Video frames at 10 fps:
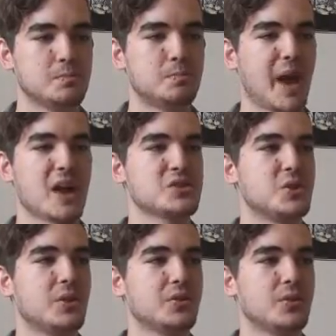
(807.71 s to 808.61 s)
Bash
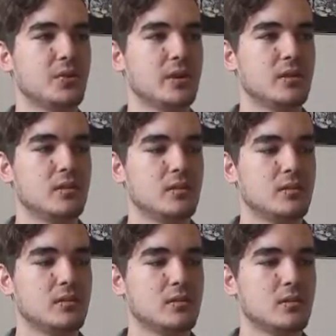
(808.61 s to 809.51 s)
on through it.
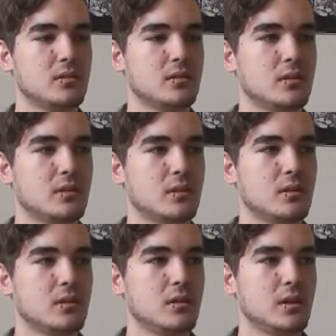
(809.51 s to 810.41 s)

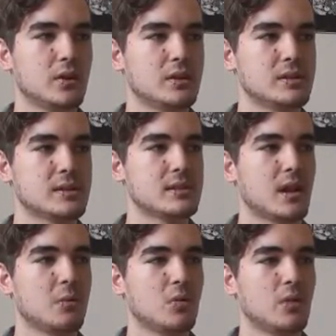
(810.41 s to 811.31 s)
Increasing
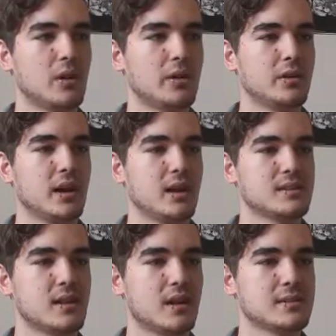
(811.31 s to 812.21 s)
stamina will allow you... Yeah,
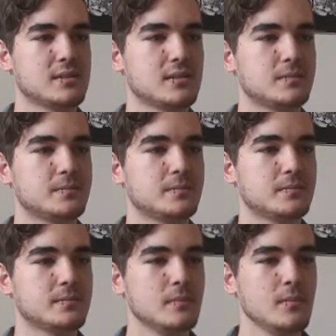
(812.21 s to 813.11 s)
that's nice.
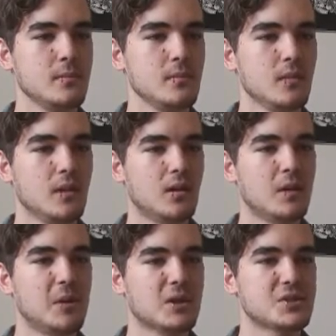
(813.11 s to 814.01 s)
Oh,
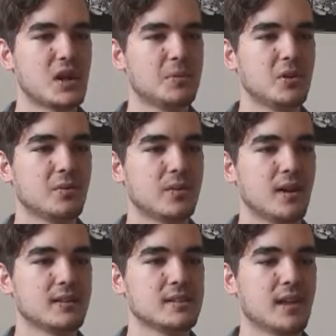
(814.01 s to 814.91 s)
come on, Chop. You can
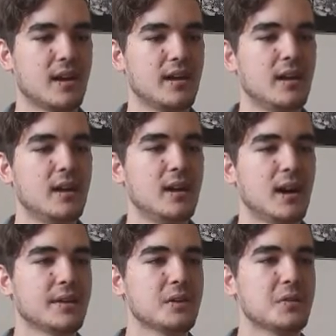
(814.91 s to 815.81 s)
find this guy.
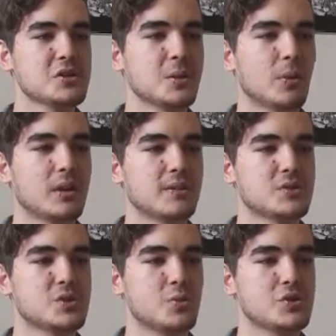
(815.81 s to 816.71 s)
I think eventually we're going to have
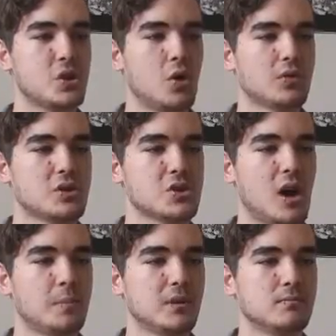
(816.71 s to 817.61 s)
to switch over to
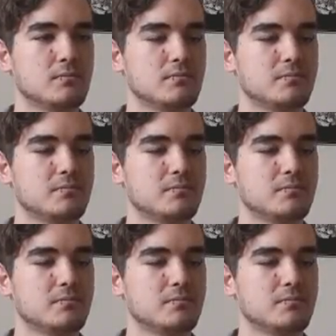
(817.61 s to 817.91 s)
Chop and...